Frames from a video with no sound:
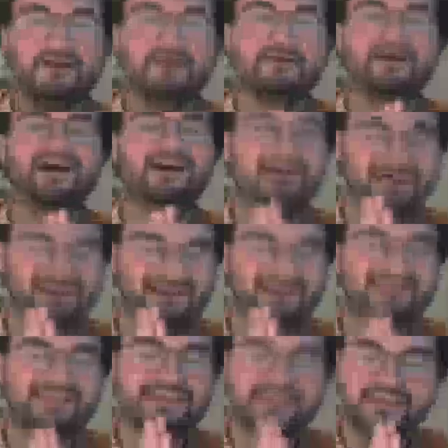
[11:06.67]
cod,
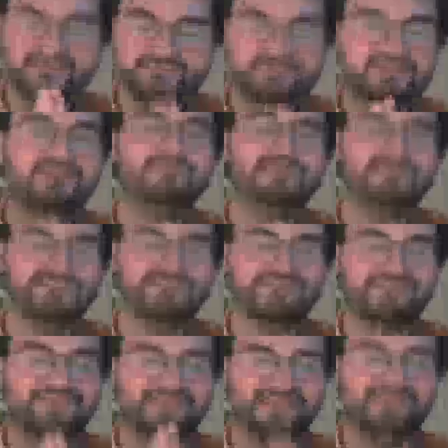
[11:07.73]
thank you so much for
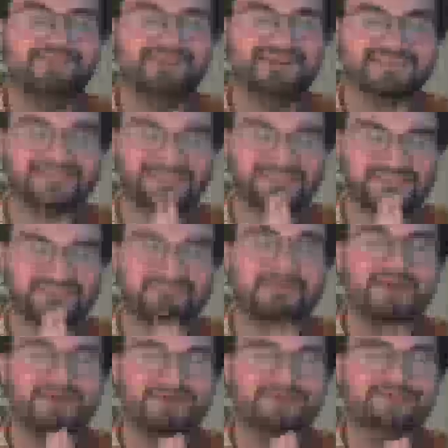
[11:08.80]
giving us your
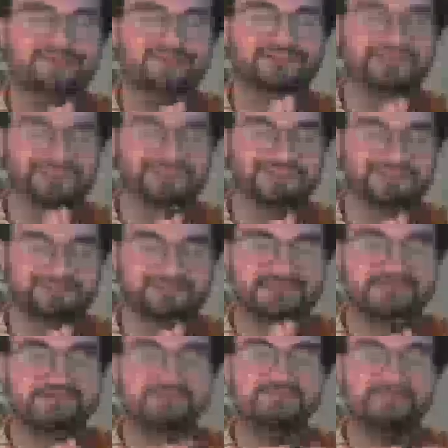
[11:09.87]
bountiful,
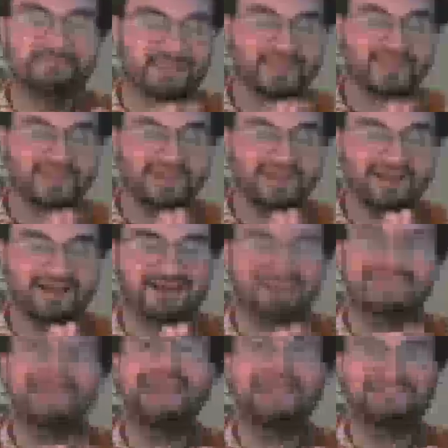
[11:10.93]

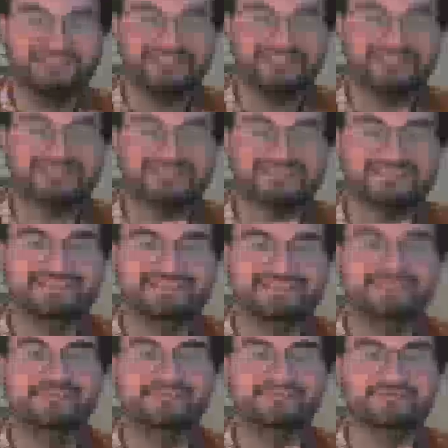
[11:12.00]
catches
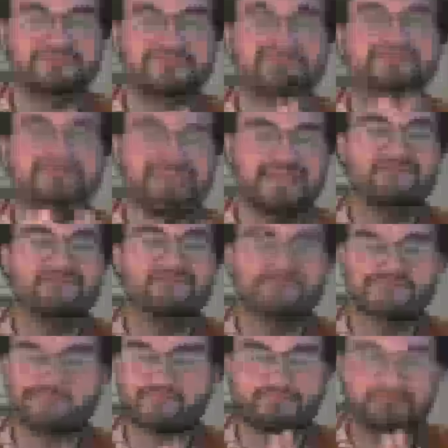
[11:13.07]
to, save us from
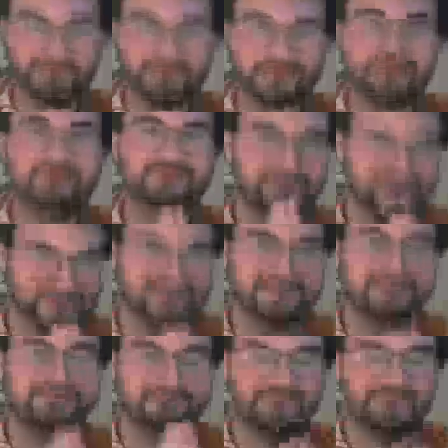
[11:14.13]
the brutal New
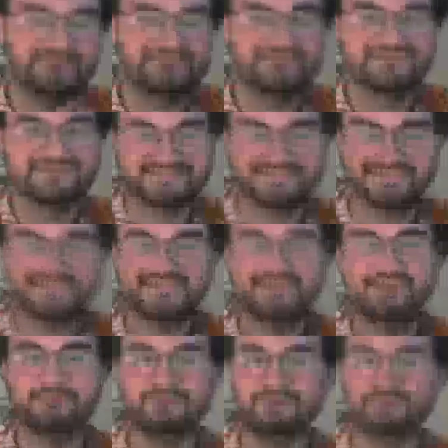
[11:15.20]
England winters.
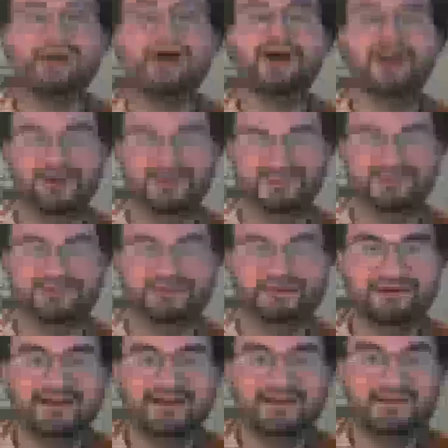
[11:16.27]
We're going to honor you
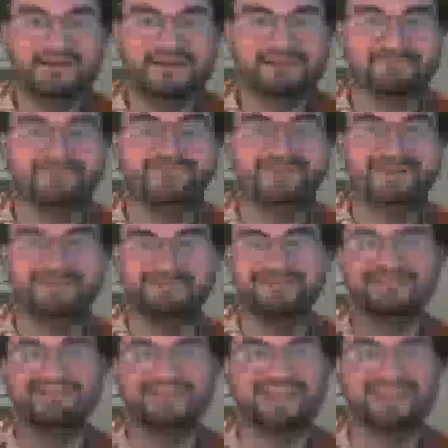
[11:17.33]
by putting up a
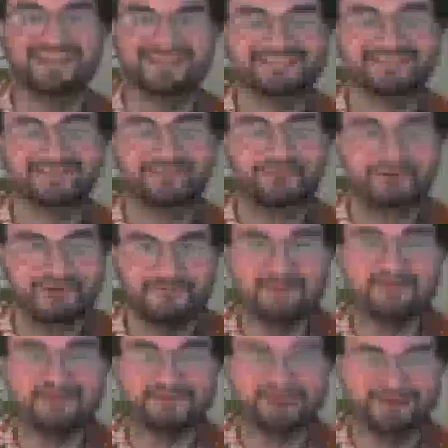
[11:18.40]
giant wooden
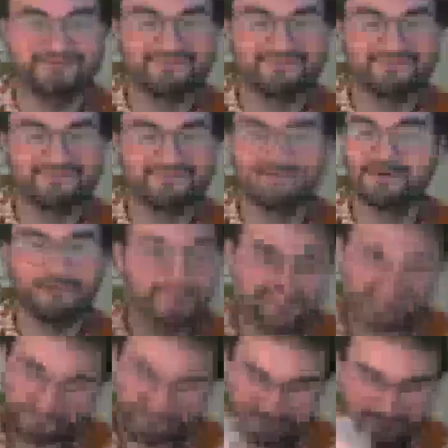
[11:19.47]
replica of you, and we're always going to
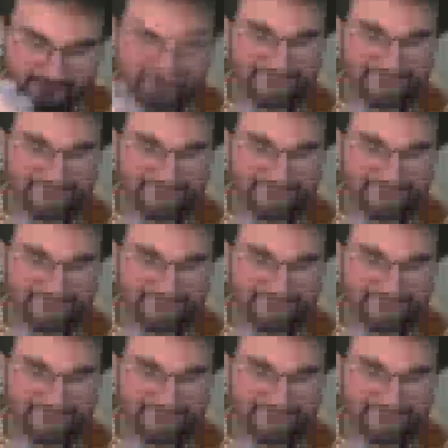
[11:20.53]
remember you,